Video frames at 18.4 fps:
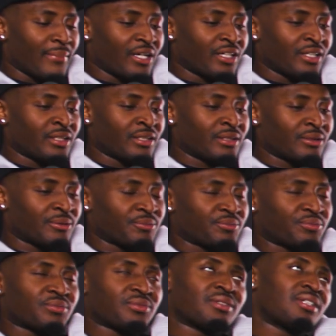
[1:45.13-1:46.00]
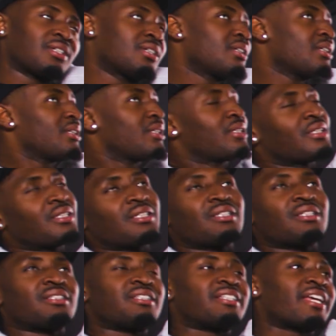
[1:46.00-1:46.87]
Um,
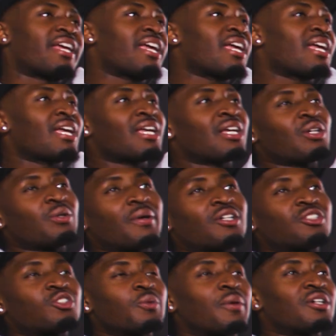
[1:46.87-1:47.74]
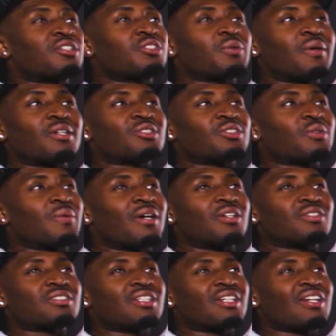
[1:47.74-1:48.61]
dang, who else? Who else? Who else? Who
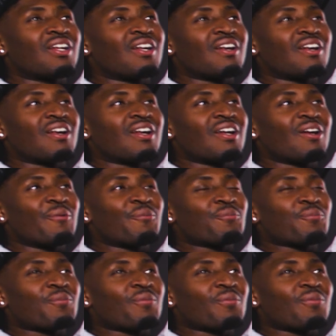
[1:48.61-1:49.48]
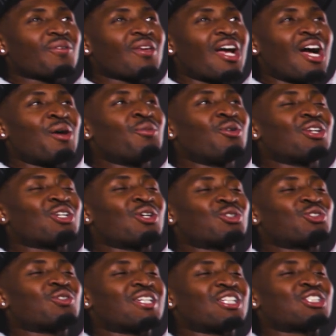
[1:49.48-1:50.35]
else? I'm only
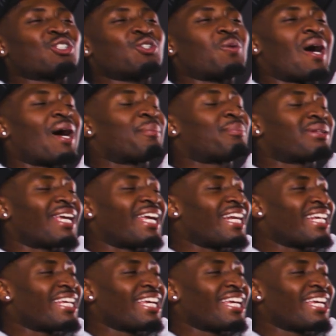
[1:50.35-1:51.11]
gonna do this who I played